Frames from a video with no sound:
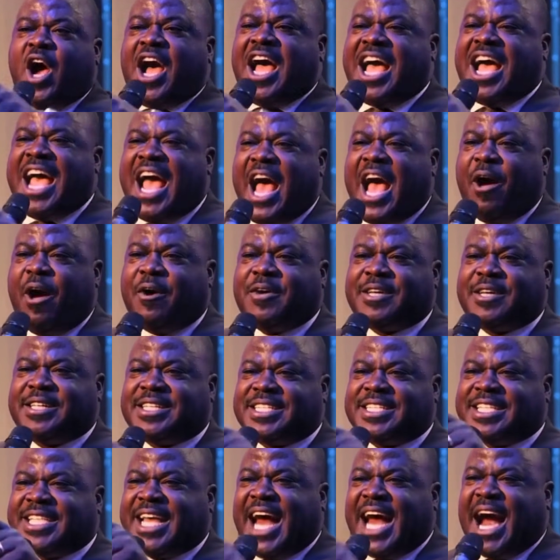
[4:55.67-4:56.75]
they don't even know what
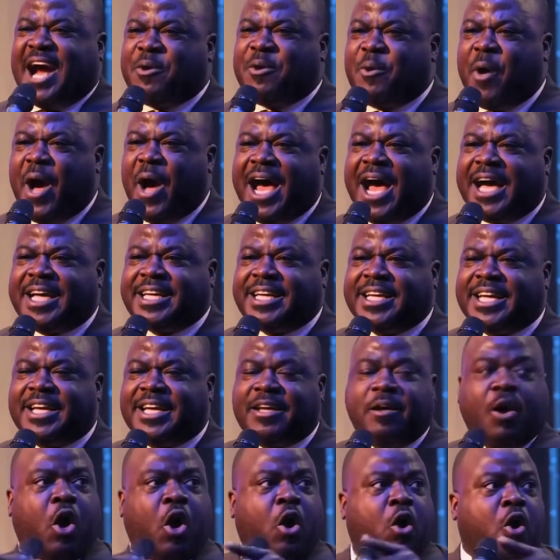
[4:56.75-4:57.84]
poverty is, except
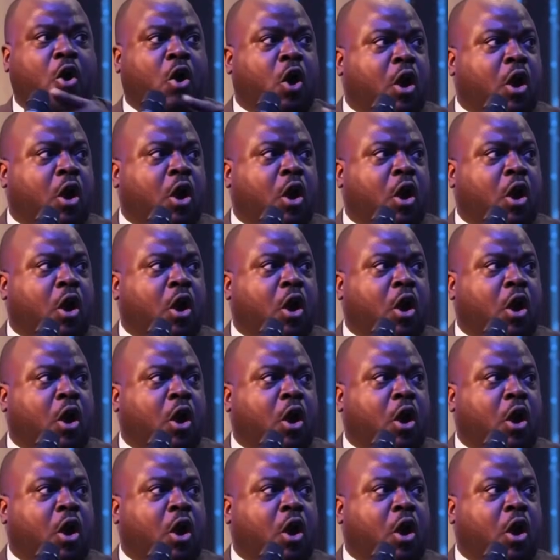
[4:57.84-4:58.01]
they see it